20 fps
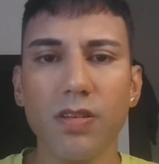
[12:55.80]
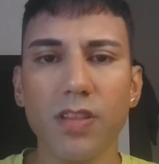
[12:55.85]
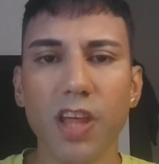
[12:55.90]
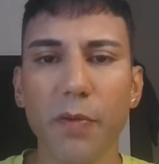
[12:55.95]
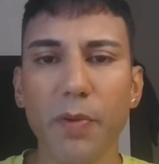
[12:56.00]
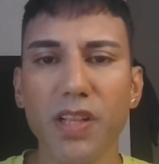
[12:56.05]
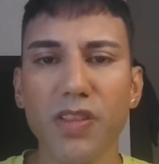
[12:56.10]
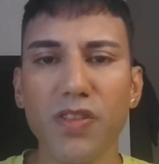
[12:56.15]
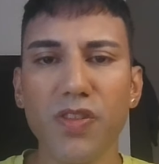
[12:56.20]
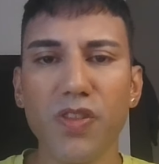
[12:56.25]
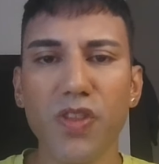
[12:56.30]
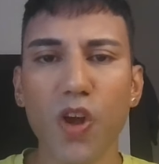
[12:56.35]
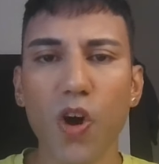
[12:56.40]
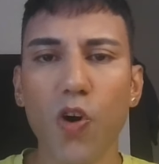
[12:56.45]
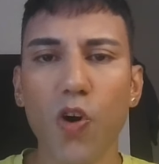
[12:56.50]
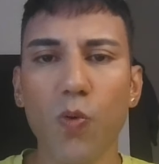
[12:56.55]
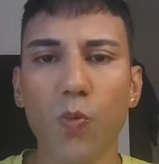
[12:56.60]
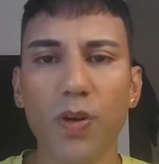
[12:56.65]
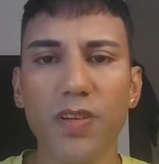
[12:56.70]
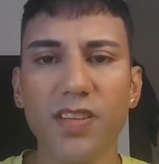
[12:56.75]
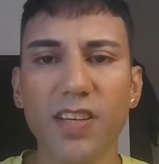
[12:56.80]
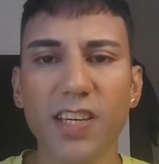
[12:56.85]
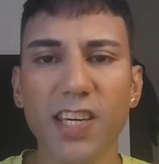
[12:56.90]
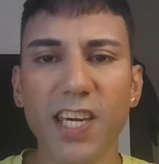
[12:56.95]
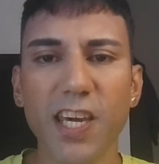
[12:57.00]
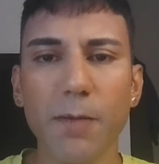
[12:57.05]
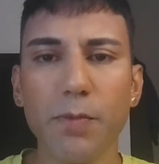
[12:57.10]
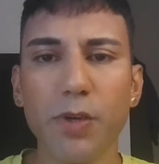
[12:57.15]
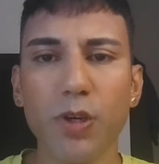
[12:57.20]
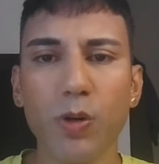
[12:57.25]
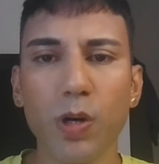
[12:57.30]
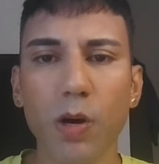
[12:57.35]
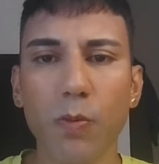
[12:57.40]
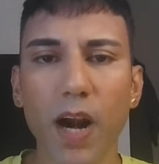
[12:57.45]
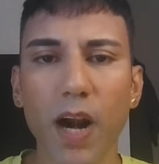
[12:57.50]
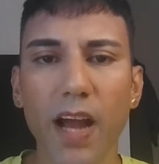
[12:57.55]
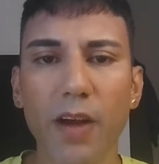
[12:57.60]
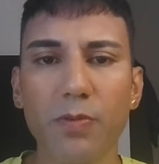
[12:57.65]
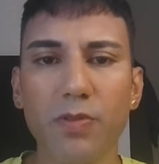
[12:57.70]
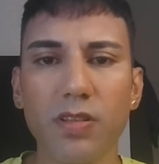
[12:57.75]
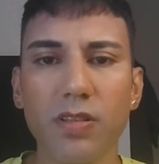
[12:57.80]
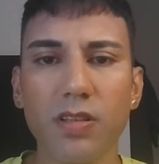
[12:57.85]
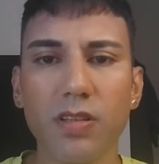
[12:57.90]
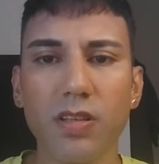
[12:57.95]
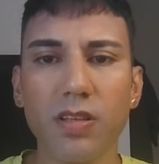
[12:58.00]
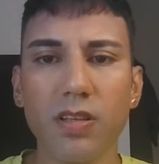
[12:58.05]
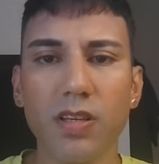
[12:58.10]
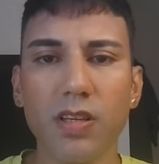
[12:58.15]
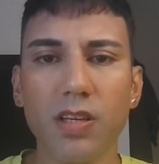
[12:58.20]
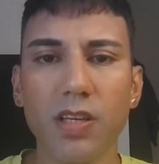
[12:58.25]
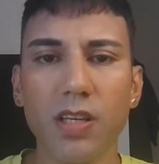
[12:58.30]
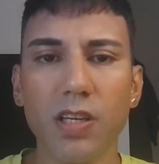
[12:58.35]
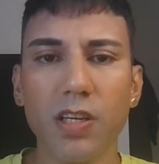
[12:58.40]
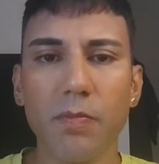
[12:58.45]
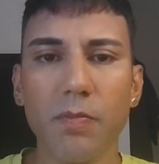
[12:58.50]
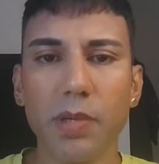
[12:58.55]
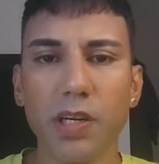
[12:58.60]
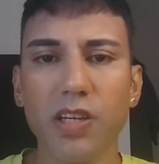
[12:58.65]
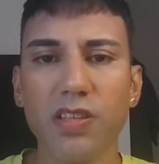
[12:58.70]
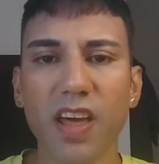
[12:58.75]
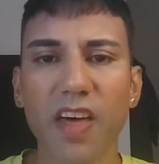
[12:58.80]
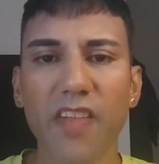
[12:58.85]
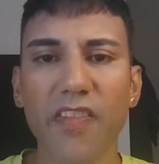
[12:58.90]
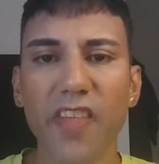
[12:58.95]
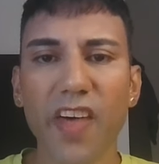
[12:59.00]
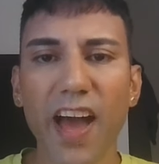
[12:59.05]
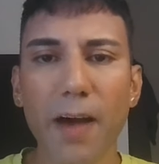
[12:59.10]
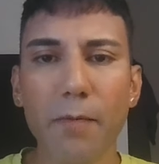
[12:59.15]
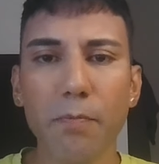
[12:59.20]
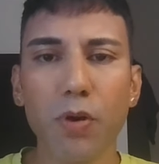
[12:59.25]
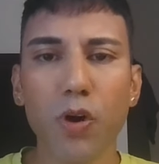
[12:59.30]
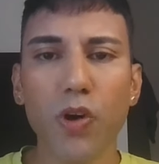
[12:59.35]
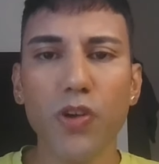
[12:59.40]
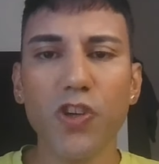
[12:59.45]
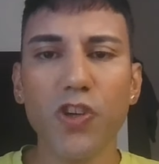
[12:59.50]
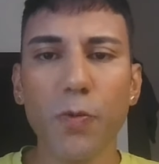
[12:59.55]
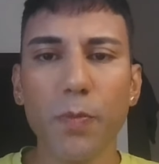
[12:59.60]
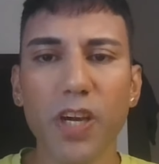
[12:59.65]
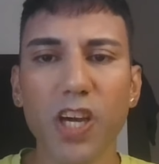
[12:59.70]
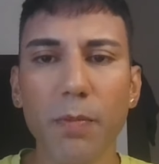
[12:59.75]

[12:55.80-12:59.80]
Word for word: They will not want to keep you around because at that point you